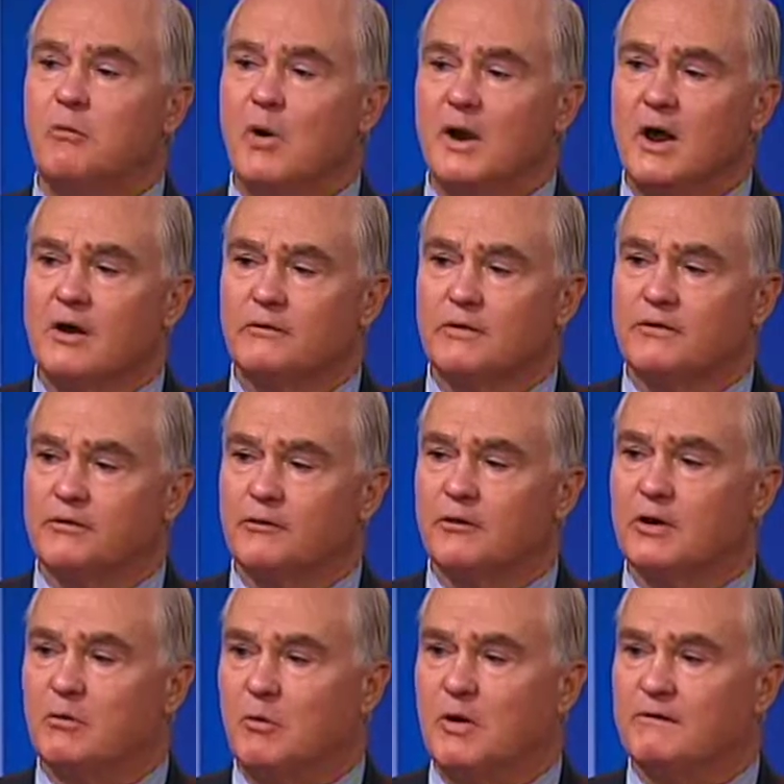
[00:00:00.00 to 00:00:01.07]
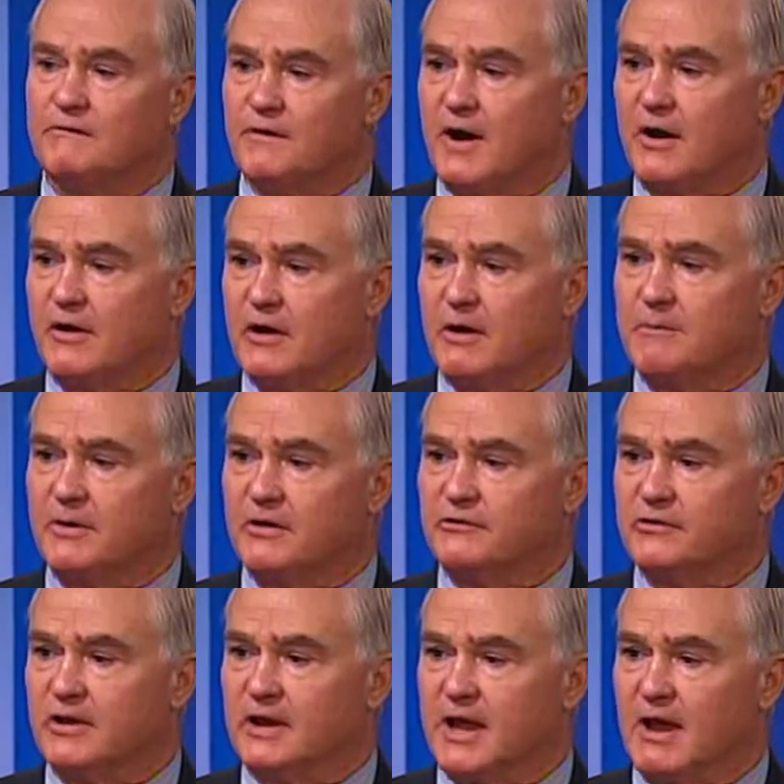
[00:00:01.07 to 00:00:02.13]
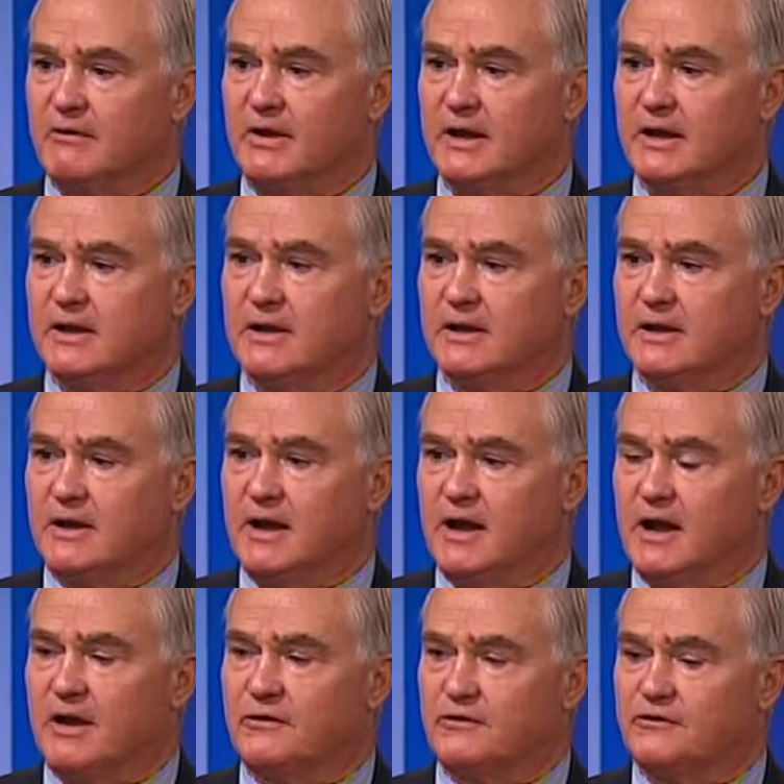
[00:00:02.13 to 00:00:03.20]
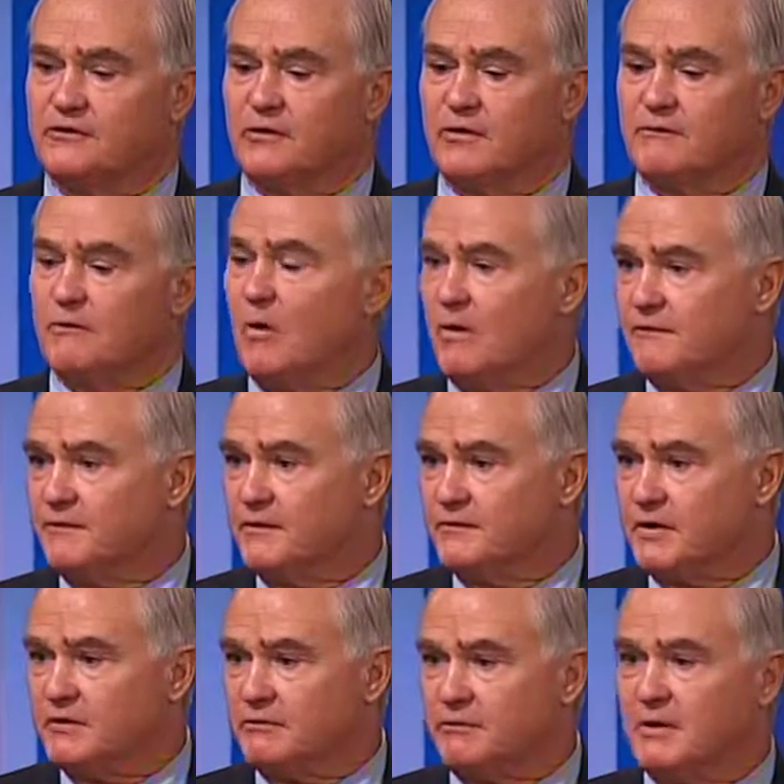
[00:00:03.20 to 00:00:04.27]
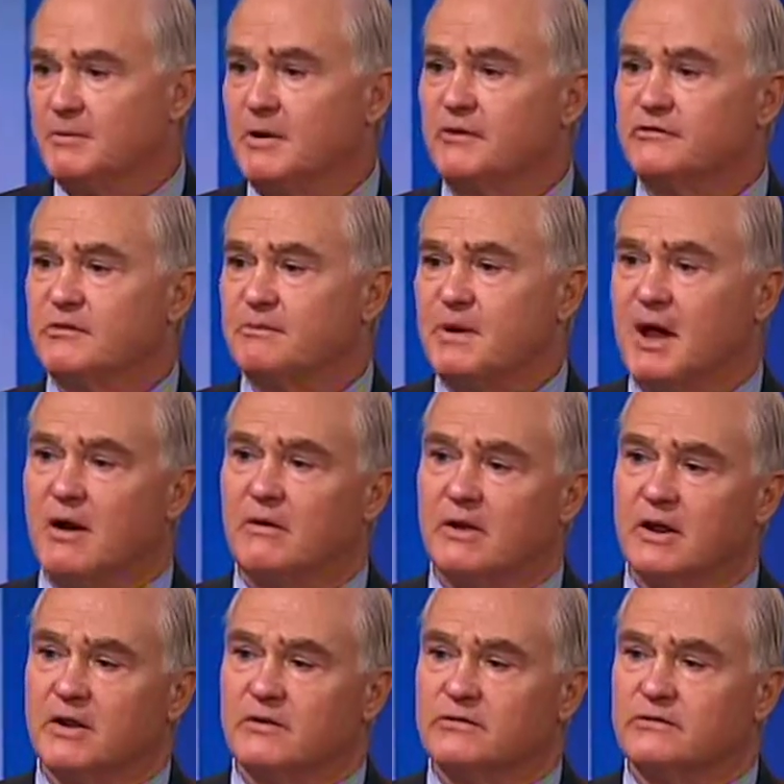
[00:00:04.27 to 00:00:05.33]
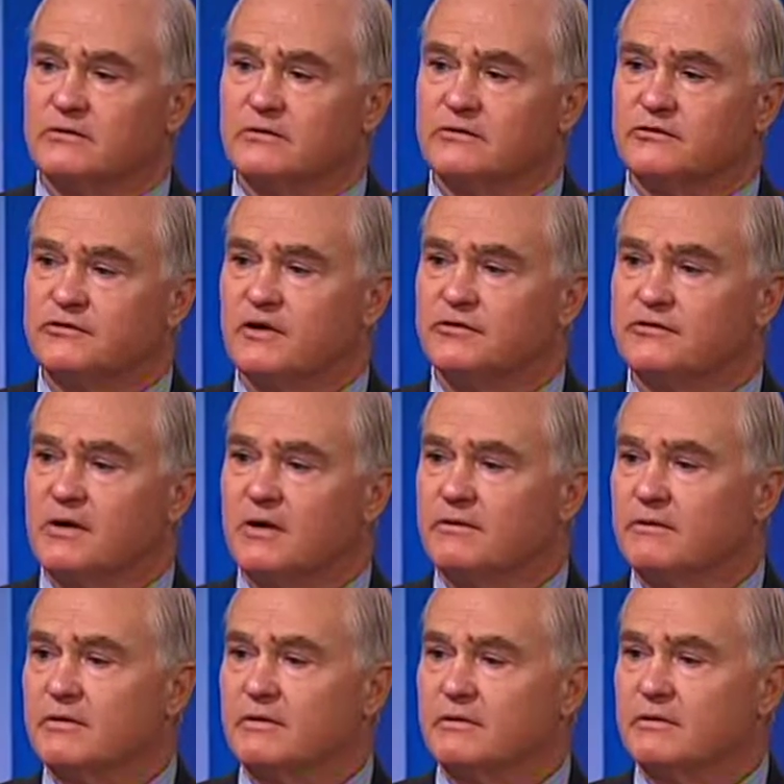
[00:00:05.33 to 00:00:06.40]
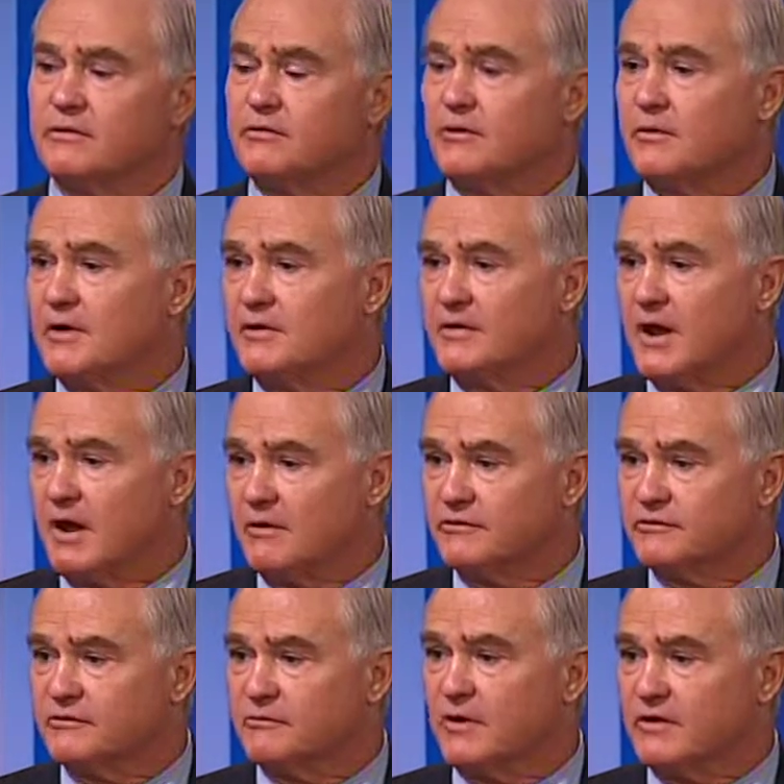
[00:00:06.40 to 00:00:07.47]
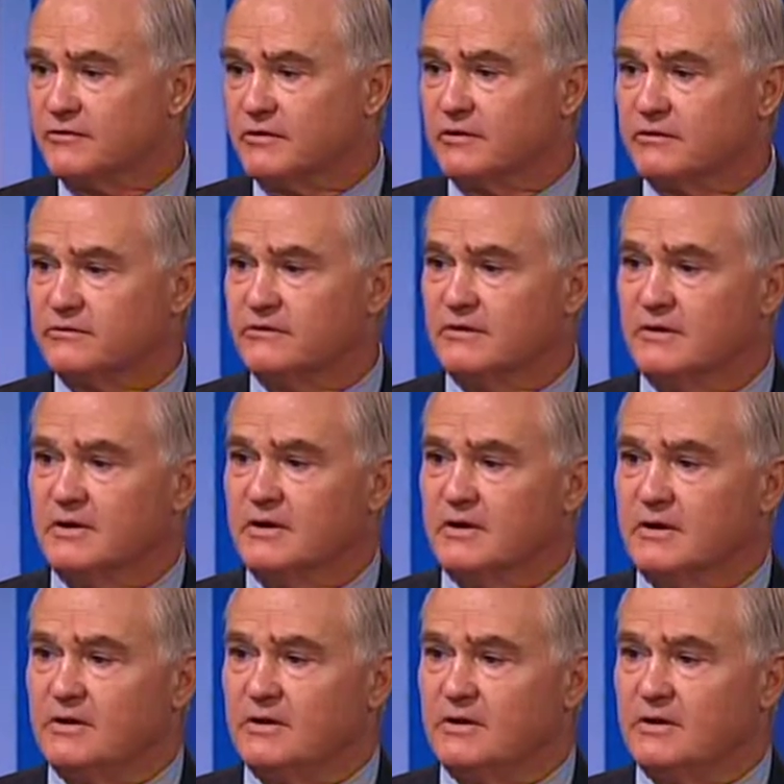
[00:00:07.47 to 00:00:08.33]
131 fire companies in the mm -hmm. county mm -hmm. uh, to serve all 53 municipalities and 630,000 residents. Mm-hmm.